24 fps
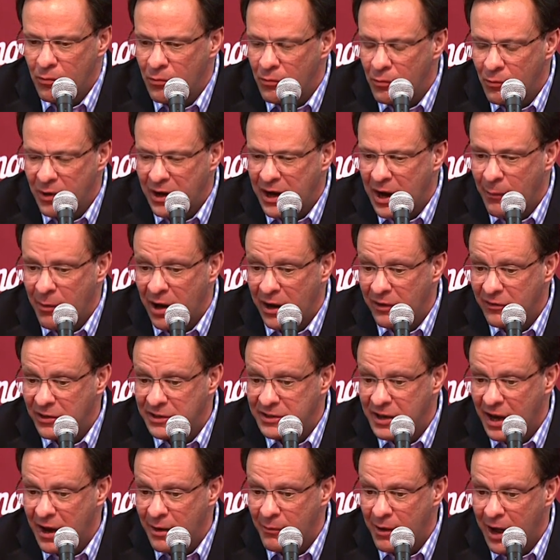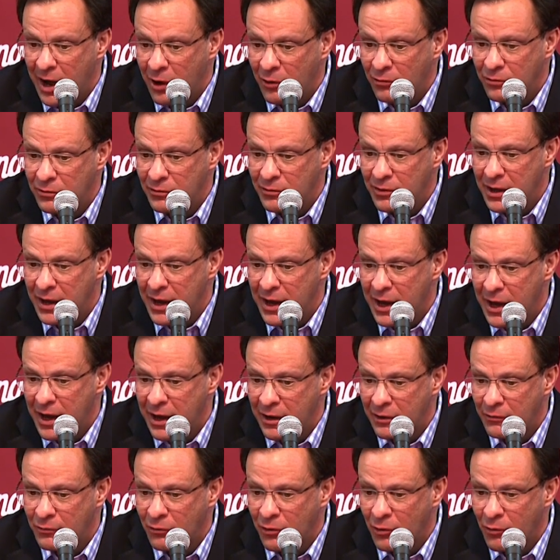we come out of a timeout,
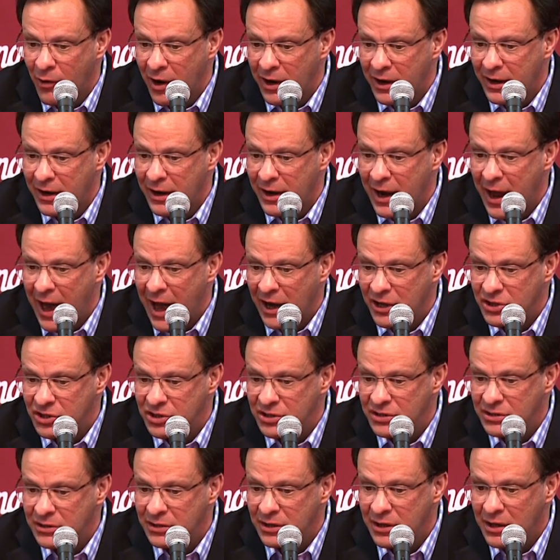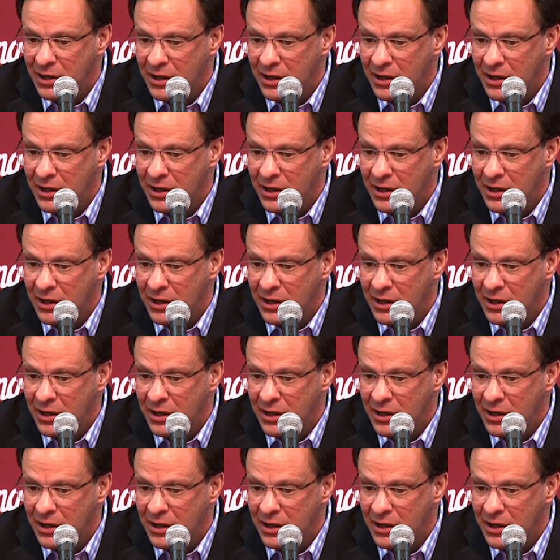and we're running an action.